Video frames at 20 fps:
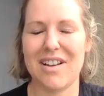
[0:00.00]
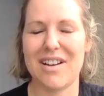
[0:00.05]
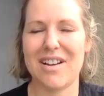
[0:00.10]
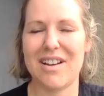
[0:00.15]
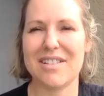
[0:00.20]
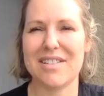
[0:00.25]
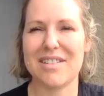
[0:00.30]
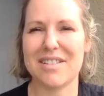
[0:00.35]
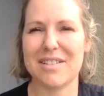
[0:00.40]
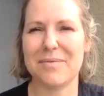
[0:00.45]

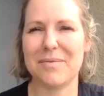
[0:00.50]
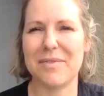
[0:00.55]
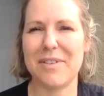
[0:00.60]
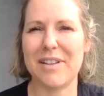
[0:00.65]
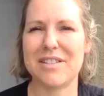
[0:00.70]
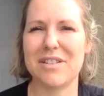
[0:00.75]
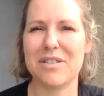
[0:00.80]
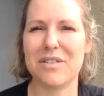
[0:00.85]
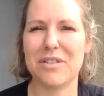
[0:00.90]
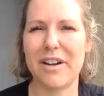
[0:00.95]
Awesome.
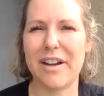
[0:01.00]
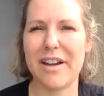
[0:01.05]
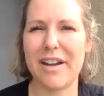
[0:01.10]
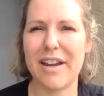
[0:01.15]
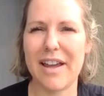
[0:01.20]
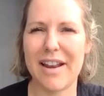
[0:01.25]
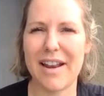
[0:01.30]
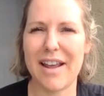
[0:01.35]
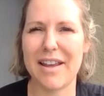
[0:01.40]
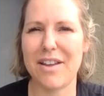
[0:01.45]
That's so great.
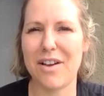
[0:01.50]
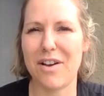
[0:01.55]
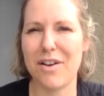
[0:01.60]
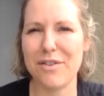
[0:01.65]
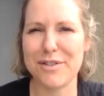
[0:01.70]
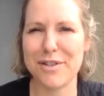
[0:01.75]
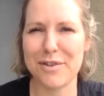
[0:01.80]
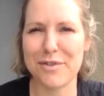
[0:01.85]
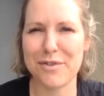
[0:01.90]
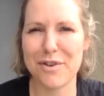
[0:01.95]
And I
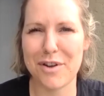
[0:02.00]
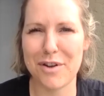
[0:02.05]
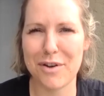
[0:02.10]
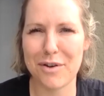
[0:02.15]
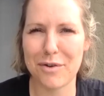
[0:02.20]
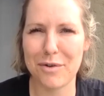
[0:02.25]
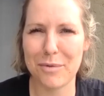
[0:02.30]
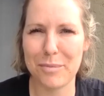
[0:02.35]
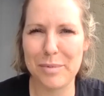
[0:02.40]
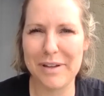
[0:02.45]
also
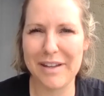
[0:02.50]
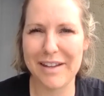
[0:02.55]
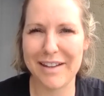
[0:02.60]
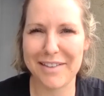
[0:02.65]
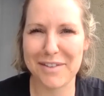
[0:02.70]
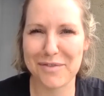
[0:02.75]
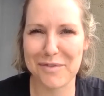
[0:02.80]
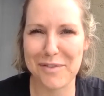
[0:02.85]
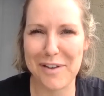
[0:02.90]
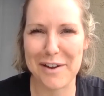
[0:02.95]
know,
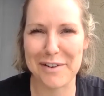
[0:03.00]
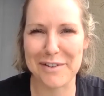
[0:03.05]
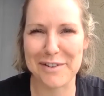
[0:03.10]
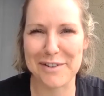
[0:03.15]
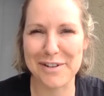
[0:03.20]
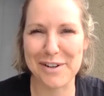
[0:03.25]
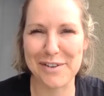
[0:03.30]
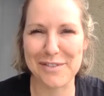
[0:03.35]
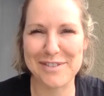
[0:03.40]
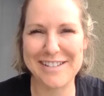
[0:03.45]
being the
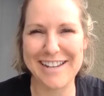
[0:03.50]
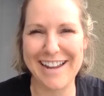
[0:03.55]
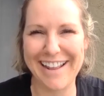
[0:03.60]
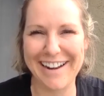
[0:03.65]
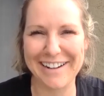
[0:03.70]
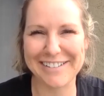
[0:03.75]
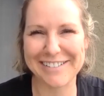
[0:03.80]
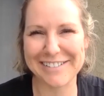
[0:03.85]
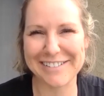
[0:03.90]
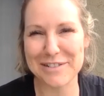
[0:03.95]
founder of
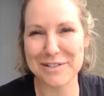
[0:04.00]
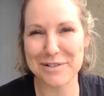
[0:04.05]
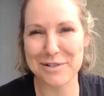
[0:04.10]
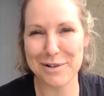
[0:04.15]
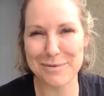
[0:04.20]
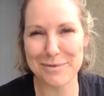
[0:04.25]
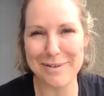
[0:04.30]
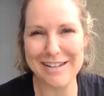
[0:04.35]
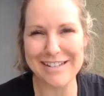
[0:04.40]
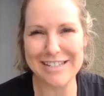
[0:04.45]
Santa Cruz
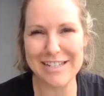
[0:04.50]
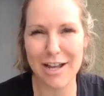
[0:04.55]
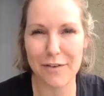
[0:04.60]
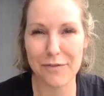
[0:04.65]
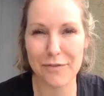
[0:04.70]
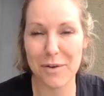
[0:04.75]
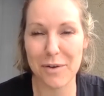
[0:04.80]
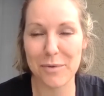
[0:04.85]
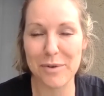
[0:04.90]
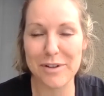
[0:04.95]
Core
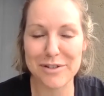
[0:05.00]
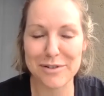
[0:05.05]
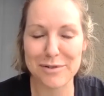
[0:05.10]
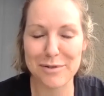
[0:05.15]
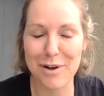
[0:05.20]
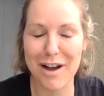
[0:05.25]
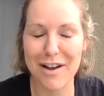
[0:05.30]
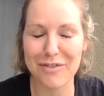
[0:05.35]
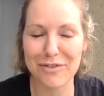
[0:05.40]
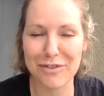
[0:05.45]
myself, that we do
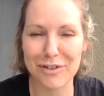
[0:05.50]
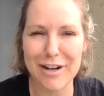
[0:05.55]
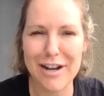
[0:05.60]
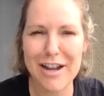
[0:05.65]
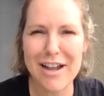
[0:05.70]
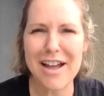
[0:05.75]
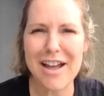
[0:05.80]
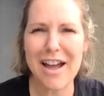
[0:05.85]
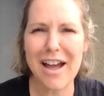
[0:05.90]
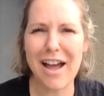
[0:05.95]
offer
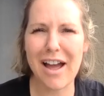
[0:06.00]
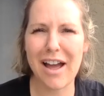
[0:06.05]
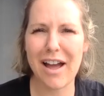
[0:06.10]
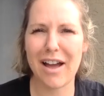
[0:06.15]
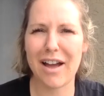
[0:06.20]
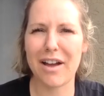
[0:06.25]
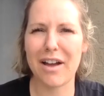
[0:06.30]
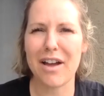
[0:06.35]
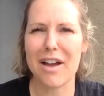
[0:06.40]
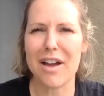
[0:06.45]

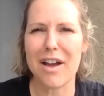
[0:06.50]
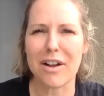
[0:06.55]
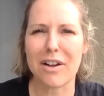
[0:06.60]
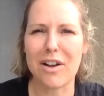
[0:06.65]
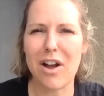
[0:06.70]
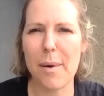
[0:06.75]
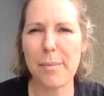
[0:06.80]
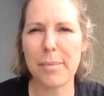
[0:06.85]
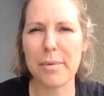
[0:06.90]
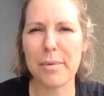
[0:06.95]
uh,
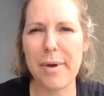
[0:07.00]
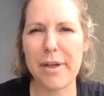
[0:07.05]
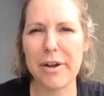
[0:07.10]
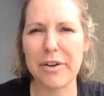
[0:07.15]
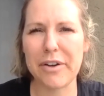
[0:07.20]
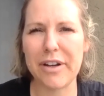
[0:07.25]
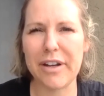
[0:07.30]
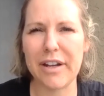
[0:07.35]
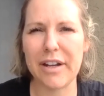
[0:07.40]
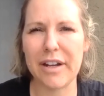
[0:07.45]

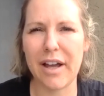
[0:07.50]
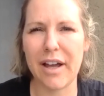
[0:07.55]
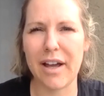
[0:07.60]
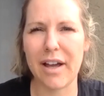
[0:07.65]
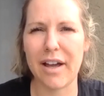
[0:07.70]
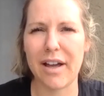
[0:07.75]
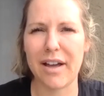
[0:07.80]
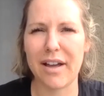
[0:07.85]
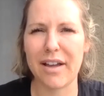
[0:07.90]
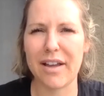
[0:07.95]
complimentary
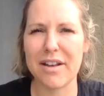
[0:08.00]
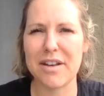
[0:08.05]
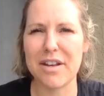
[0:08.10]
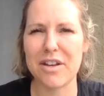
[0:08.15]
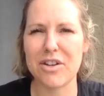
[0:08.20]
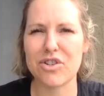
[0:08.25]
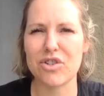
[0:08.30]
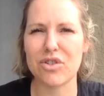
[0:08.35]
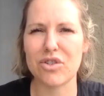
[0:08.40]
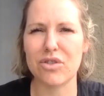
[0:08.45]
uh,
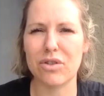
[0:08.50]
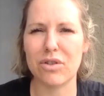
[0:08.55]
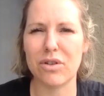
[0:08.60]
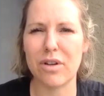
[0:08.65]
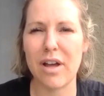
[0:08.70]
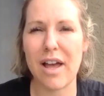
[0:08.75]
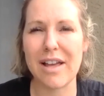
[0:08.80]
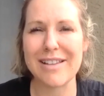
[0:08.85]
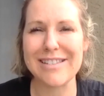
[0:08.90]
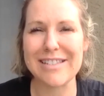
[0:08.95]
initial
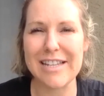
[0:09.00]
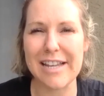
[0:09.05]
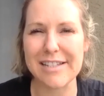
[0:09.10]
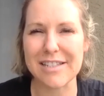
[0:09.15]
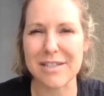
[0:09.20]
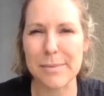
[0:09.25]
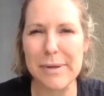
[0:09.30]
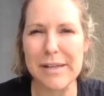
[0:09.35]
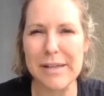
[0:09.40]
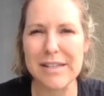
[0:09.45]

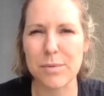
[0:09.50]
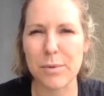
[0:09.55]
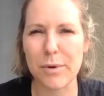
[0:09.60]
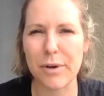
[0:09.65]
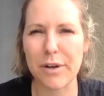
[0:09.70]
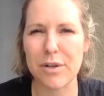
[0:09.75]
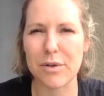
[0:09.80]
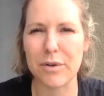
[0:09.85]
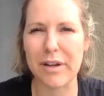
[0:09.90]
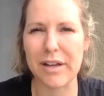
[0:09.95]
assessments where
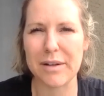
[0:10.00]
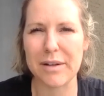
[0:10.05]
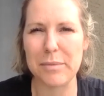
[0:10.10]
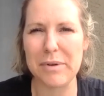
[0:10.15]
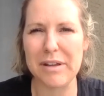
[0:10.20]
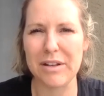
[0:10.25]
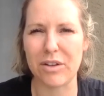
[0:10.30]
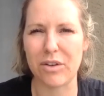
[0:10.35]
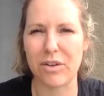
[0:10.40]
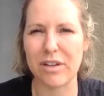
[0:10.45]
you can
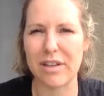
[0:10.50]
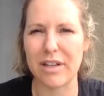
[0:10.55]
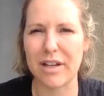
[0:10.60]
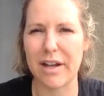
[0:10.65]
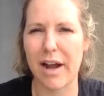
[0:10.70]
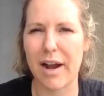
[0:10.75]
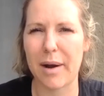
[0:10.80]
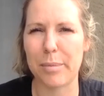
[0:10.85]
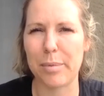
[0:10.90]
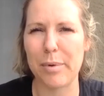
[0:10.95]
meet and greet the
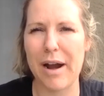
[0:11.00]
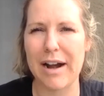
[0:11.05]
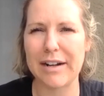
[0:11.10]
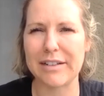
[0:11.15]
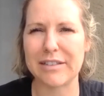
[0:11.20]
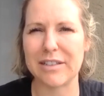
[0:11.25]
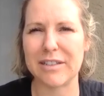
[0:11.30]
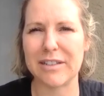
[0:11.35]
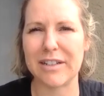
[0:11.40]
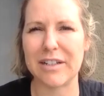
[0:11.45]

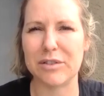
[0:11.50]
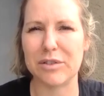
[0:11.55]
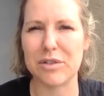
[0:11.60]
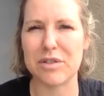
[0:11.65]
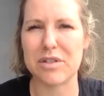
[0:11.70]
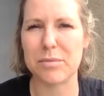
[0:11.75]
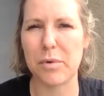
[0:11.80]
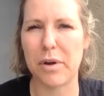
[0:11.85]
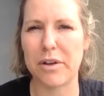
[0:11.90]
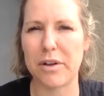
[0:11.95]
chiropractor and he'll do
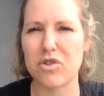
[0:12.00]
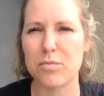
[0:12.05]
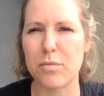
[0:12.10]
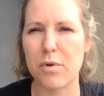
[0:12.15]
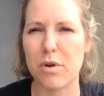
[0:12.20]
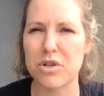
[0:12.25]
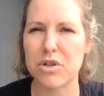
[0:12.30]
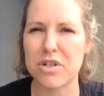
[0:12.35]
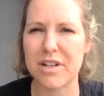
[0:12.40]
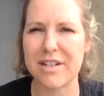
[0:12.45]
some range of
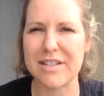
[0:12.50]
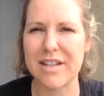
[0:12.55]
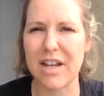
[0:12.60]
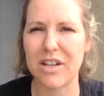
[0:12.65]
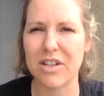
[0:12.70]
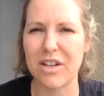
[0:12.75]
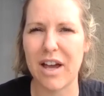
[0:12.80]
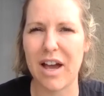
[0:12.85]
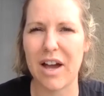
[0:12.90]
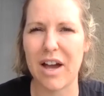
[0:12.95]
motion and
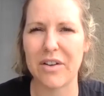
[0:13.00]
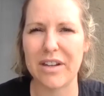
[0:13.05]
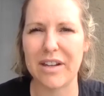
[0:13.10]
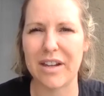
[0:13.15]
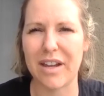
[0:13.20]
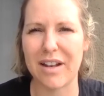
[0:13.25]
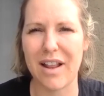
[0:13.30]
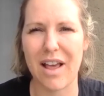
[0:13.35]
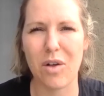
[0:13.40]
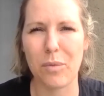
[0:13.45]
tell you how he
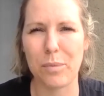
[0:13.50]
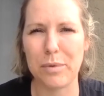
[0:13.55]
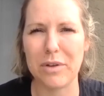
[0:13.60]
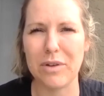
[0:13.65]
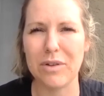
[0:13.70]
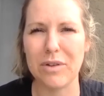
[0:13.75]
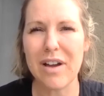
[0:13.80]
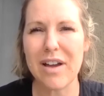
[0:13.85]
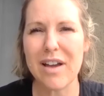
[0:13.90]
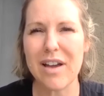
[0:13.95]
can help
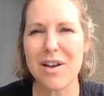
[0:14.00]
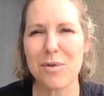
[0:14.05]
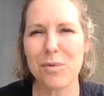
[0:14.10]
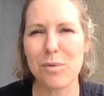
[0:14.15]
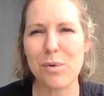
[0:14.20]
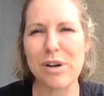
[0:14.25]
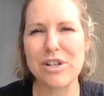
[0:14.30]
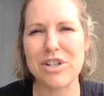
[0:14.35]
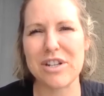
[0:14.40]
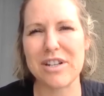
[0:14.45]
you,
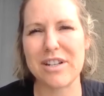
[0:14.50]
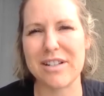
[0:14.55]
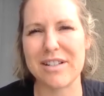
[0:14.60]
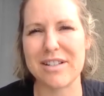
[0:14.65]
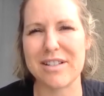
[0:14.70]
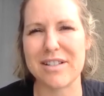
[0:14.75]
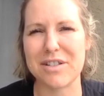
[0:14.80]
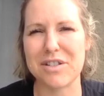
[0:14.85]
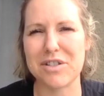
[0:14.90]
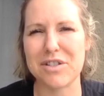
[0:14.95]
which
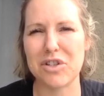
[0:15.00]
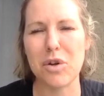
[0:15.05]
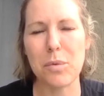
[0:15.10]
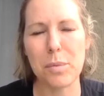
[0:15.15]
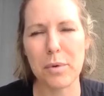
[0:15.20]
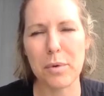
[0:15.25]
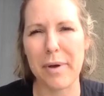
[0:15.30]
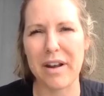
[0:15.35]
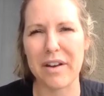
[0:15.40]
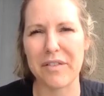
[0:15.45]
is
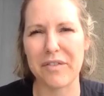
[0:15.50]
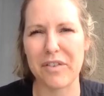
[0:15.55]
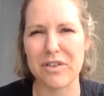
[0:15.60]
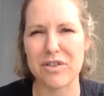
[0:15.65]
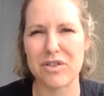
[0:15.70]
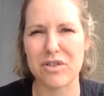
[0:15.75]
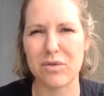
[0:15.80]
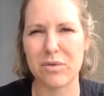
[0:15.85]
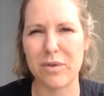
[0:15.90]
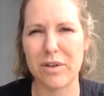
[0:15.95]
super
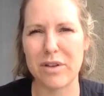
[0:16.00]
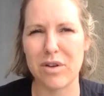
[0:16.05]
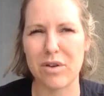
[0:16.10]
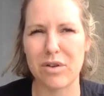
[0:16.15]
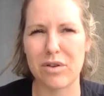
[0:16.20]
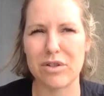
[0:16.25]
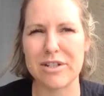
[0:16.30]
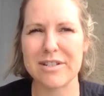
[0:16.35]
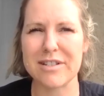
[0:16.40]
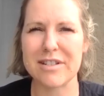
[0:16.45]
beneficial when
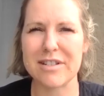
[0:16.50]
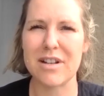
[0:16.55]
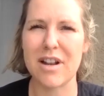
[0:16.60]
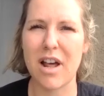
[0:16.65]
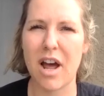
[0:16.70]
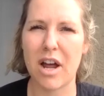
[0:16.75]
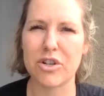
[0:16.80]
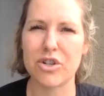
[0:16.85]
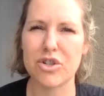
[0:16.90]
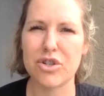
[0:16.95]
you're just
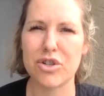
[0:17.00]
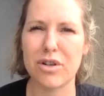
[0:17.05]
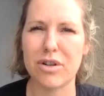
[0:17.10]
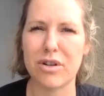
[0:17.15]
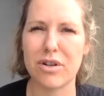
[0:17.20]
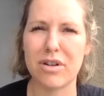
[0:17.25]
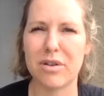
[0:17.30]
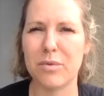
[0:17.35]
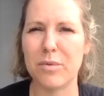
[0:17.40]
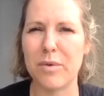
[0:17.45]
not
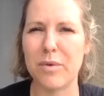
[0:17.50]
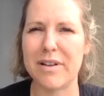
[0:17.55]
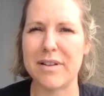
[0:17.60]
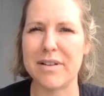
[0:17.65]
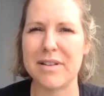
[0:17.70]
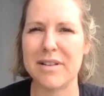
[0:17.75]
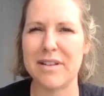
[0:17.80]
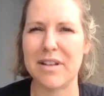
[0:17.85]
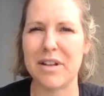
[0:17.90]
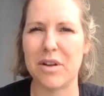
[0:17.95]
sure or want to,
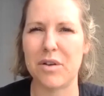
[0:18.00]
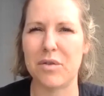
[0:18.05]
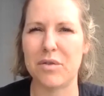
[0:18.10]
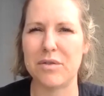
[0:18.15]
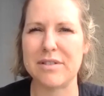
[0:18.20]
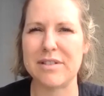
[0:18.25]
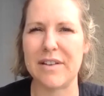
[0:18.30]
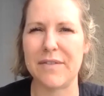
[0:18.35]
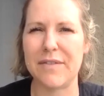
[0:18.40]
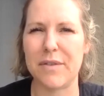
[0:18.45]
you know,
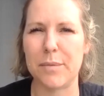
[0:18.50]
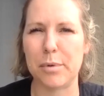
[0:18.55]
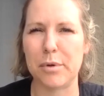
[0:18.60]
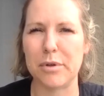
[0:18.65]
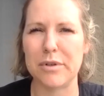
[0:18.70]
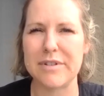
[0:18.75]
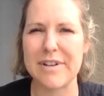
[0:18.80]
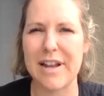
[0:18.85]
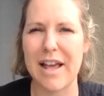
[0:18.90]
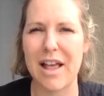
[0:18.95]
see if the
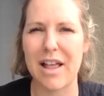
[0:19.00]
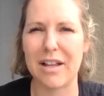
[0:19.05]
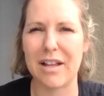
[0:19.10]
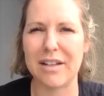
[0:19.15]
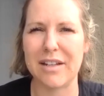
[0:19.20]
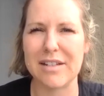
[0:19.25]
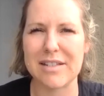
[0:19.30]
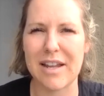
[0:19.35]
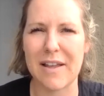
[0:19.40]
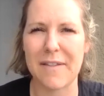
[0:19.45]

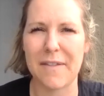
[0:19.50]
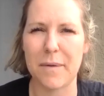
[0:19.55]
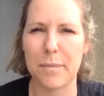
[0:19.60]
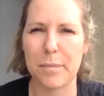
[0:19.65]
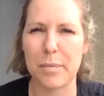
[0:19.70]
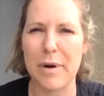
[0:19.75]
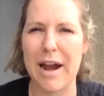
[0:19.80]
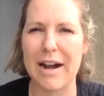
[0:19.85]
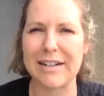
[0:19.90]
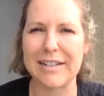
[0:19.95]
personalities and the
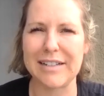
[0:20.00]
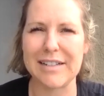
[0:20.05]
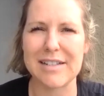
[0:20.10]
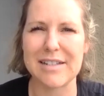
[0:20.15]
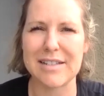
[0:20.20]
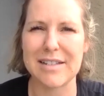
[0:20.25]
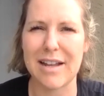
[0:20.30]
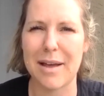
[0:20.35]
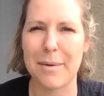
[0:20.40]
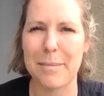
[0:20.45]

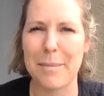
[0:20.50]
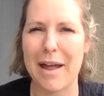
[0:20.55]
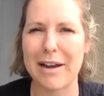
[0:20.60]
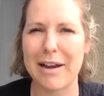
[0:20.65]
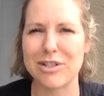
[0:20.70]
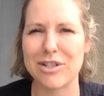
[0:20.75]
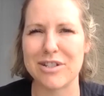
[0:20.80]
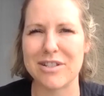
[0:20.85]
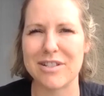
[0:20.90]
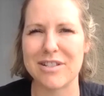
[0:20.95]
practice uh,
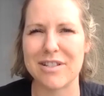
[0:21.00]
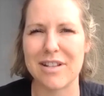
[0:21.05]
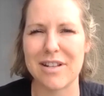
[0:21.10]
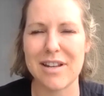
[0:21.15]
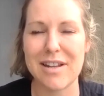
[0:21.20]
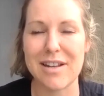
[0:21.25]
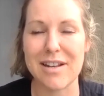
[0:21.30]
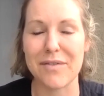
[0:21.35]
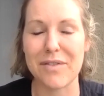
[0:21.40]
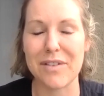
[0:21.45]
matches the
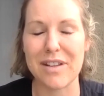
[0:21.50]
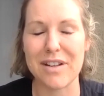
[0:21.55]
need of the